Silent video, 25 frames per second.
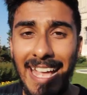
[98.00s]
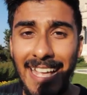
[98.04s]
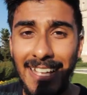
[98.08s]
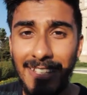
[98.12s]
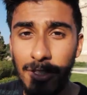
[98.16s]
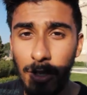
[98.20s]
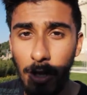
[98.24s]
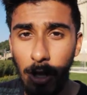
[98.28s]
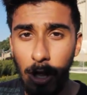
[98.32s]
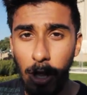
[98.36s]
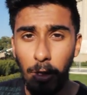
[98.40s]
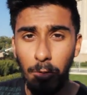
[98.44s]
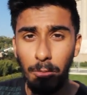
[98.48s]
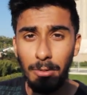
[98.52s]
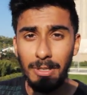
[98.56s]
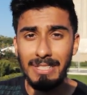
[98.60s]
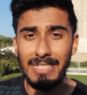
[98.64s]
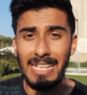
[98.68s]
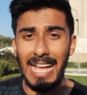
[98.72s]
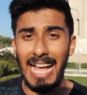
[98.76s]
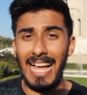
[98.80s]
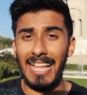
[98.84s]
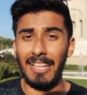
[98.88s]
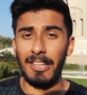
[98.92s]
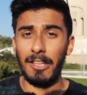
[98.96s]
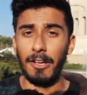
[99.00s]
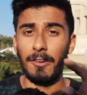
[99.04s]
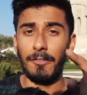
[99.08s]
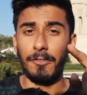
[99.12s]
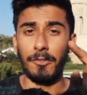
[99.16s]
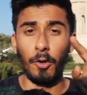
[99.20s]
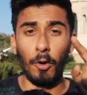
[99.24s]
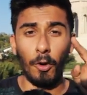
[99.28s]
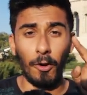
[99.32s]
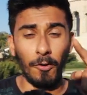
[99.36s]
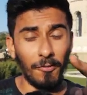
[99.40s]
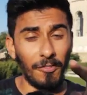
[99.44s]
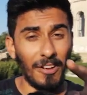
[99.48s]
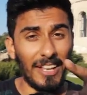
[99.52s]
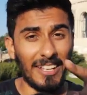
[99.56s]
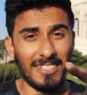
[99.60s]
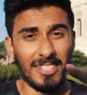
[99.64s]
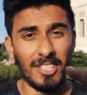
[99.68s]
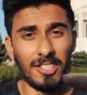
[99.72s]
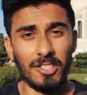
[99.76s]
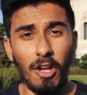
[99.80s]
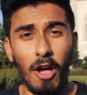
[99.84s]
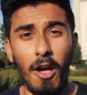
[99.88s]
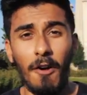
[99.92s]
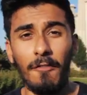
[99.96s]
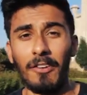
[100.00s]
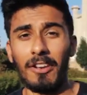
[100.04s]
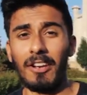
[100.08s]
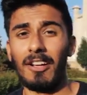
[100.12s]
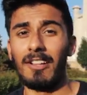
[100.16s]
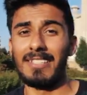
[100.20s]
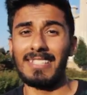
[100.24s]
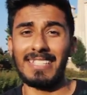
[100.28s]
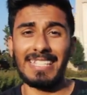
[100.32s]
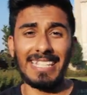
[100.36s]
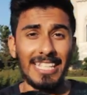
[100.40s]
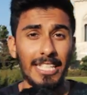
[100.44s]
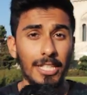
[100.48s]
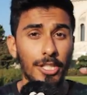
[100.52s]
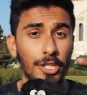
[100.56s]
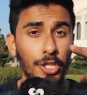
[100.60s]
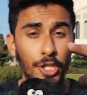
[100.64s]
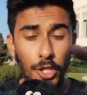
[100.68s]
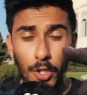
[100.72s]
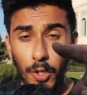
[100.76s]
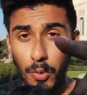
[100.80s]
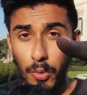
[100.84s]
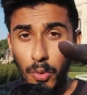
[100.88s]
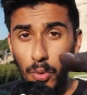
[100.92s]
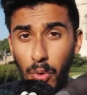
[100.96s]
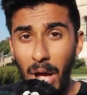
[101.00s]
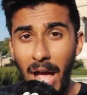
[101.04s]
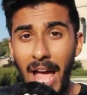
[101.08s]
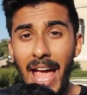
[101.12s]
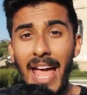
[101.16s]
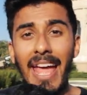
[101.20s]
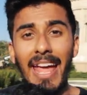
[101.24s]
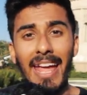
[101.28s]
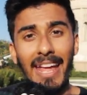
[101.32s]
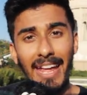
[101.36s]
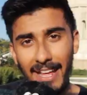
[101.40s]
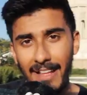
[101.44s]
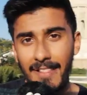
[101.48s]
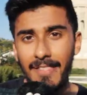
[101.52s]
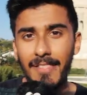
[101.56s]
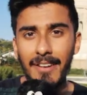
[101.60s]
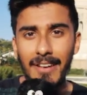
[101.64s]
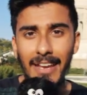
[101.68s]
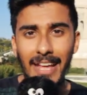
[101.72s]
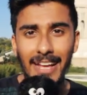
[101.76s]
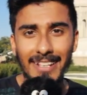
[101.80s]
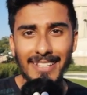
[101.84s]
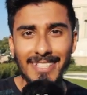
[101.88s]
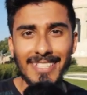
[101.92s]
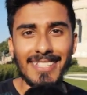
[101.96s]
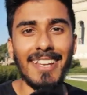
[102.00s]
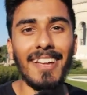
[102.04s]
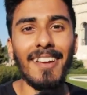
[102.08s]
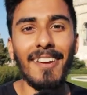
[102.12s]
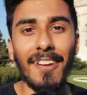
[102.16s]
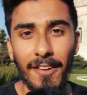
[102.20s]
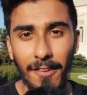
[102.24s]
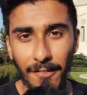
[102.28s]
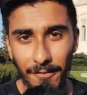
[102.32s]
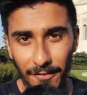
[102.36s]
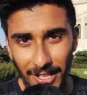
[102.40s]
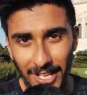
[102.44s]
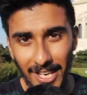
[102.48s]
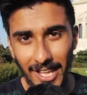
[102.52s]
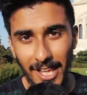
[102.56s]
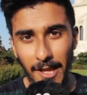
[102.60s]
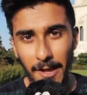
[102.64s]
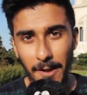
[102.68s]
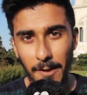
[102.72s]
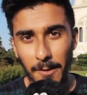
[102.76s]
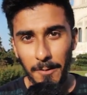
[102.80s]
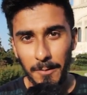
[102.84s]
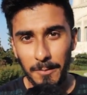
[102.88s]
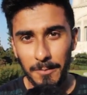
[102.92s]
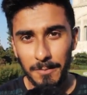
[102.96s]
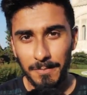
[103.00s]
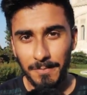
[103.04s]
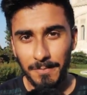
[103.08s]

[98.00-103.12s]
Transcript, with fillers: As always, I love your faces off, and I'll see you in the next video.